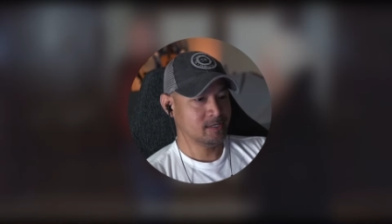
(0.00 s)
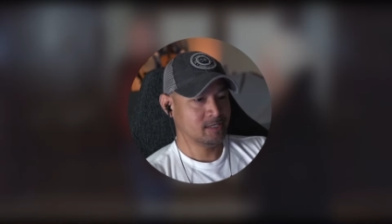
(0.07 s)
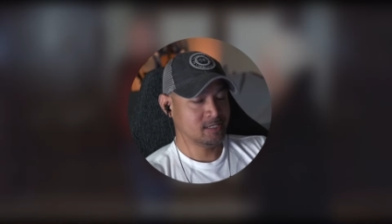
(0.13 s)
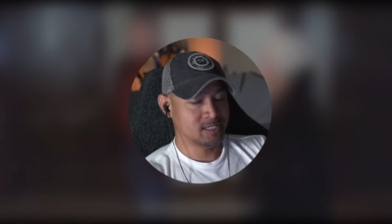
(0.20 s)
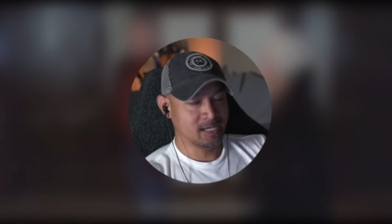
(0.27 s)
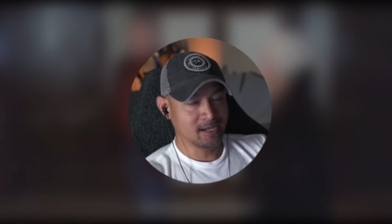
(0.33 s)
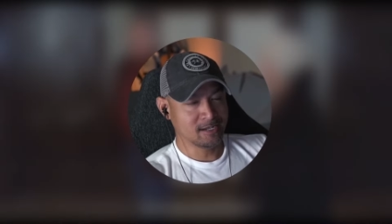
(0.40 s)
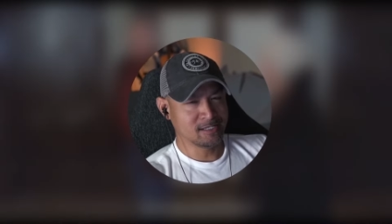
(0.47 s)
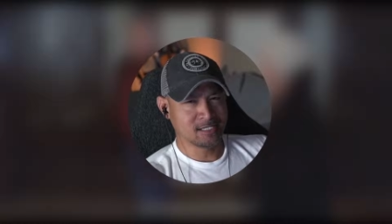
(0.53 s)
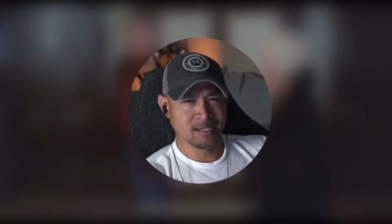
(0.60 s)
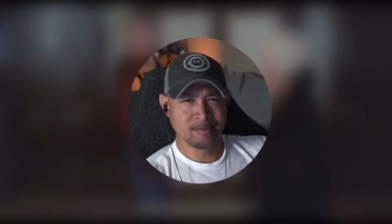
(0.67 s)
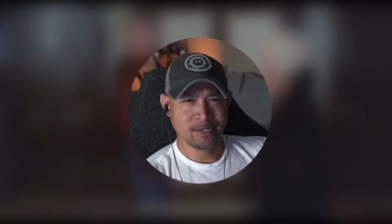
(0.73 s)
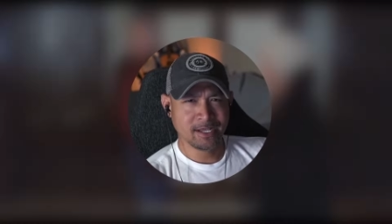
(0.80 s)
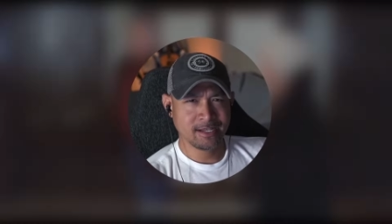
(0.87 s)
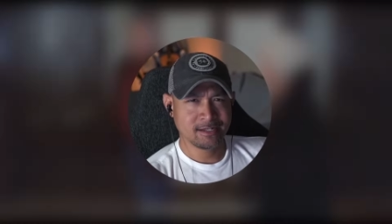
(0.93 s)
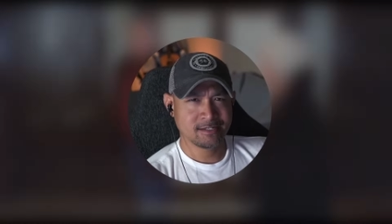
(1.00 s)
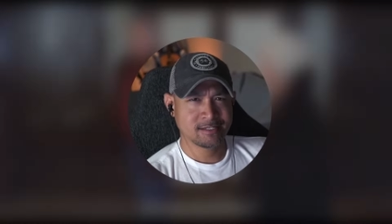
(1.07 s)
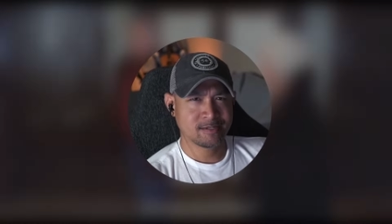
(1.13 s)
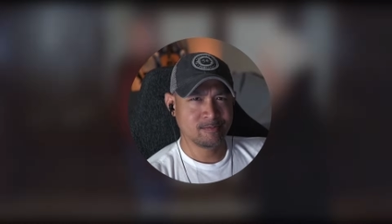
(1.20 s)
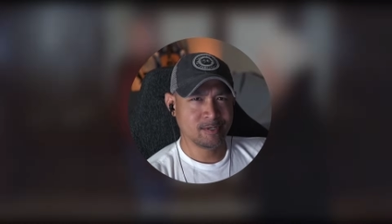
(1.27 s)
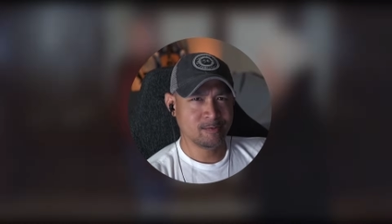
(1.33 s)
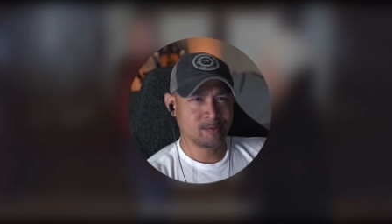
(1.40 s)
He's not intimidating
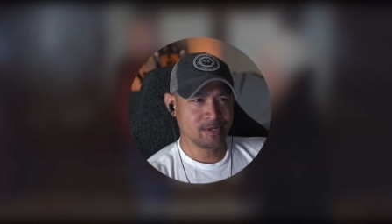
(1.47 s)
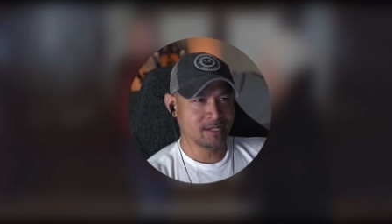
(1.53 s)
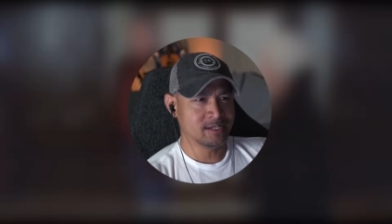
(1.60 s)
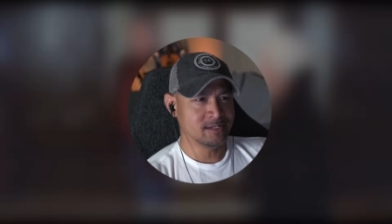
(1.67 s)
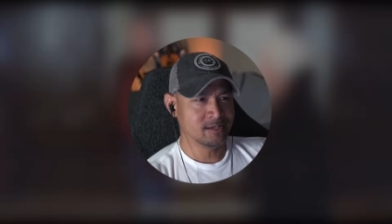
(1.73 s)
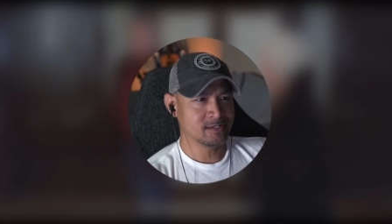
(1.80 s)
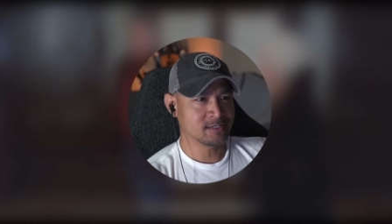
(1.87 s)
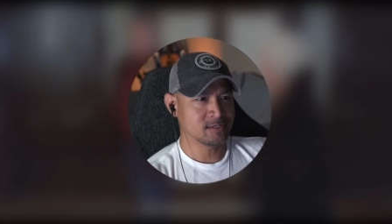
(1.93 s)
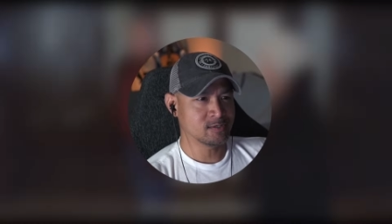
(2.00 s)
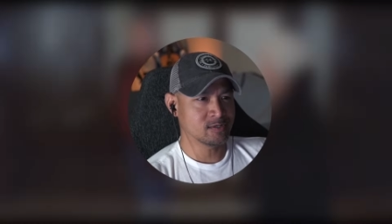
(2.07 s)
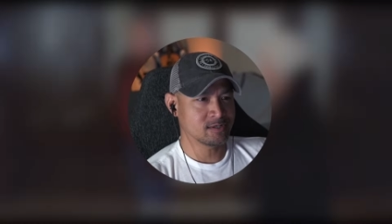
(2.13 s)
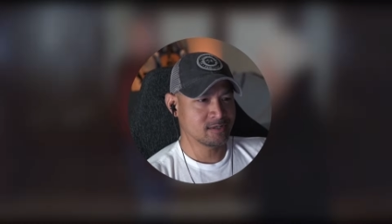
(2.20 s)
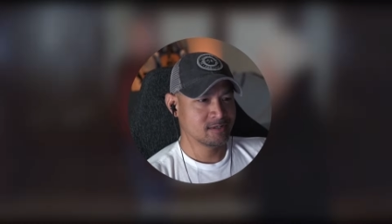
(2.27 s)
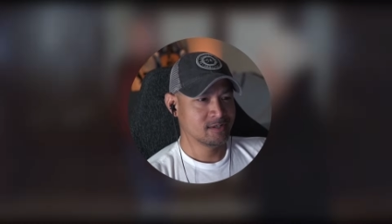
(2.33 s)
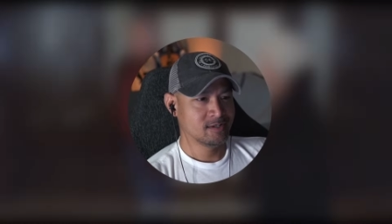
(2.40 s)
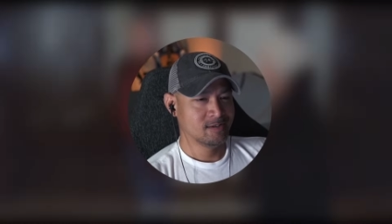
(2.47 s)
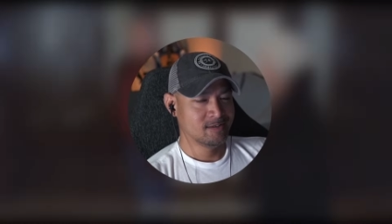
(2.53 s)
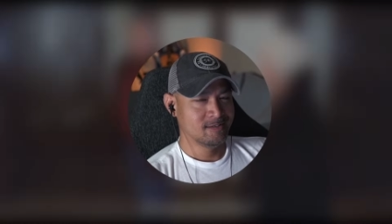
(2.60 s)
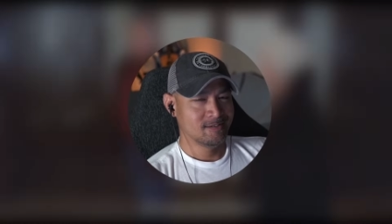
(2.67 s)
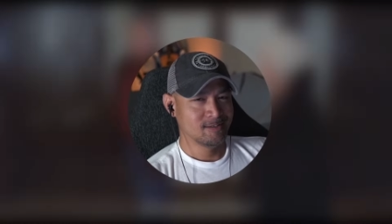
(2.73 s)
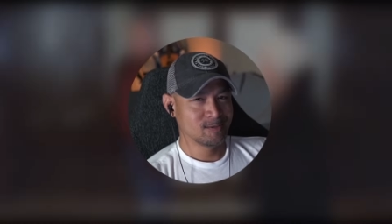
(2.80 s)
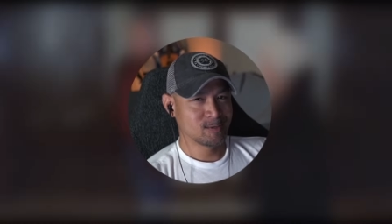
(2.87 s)
to me, but he does look
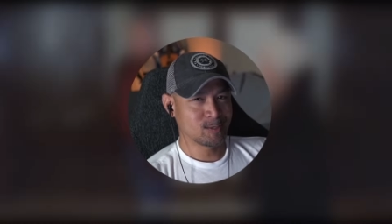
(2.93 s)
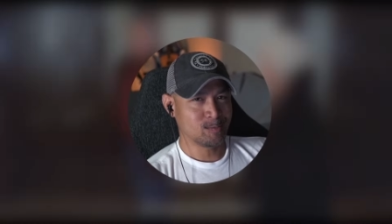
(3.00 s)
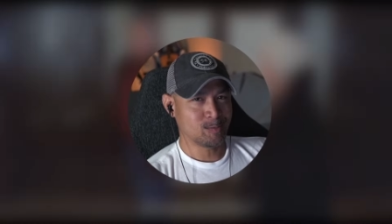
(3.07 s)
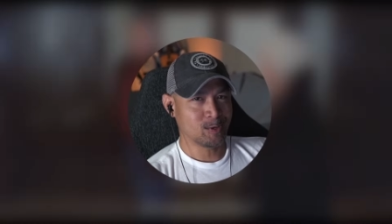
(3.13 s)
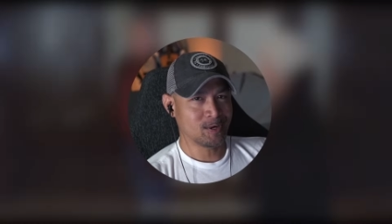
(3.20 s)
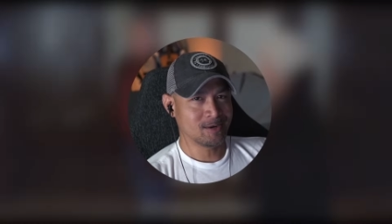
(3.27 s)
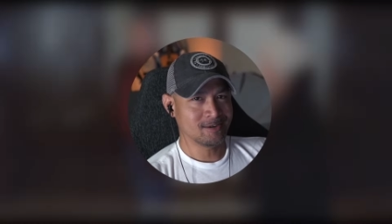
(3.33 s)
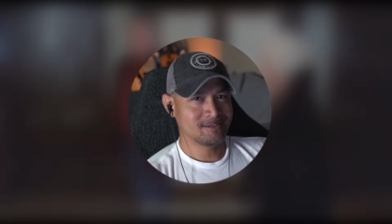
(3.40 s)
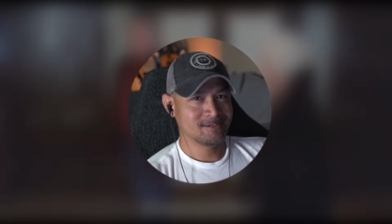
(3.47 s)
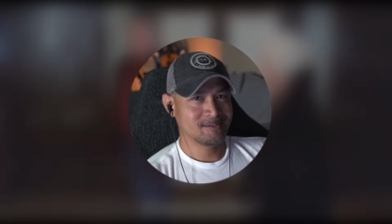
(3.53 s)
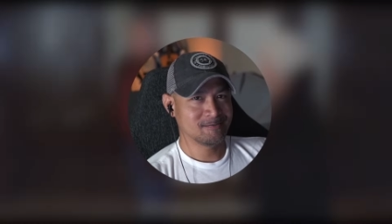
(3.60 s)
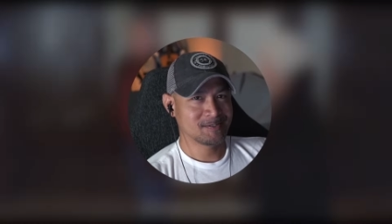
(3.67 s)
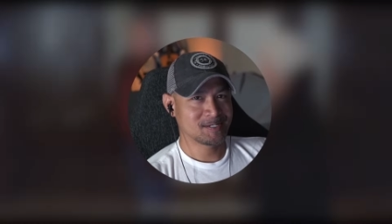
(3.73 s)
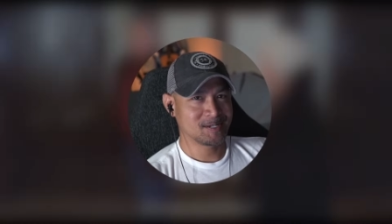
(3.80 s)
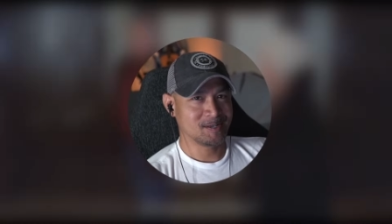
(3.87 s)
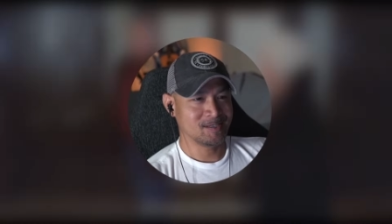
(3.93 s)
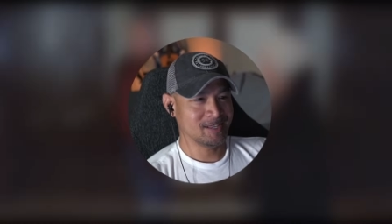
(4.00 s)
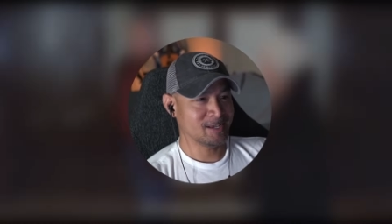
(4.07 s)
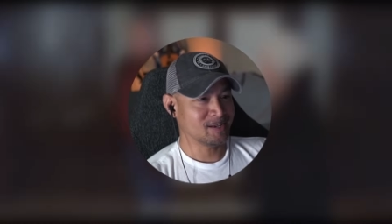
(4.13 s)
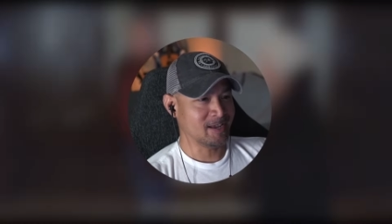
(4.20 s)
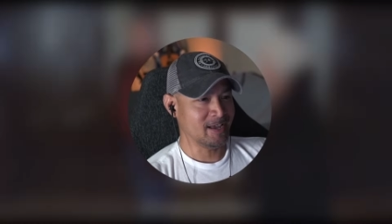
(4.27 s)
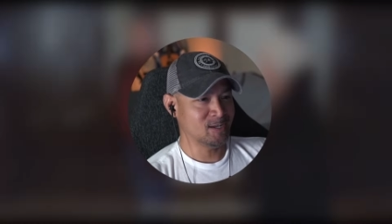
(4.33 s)
the part of like a